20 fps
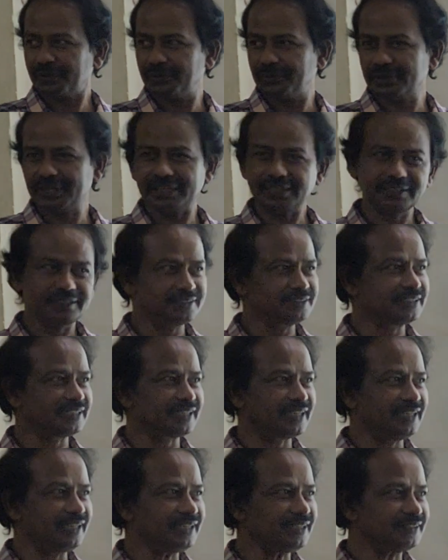Okay, is
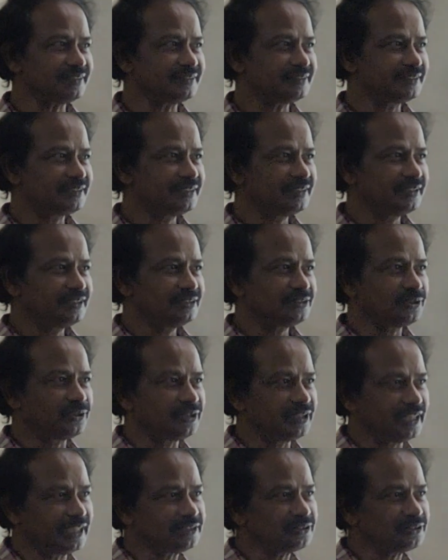it clear? So